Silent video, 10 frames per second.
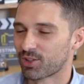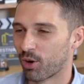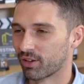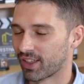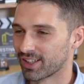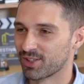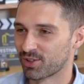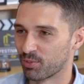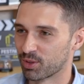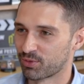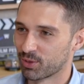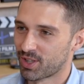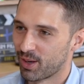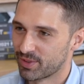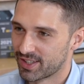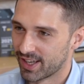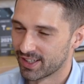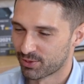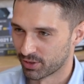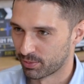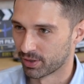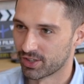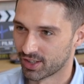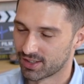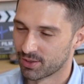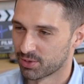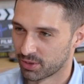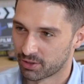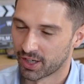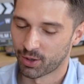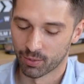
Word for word: Tong, thank you so much for your time today. It's really appreciated. It was a really great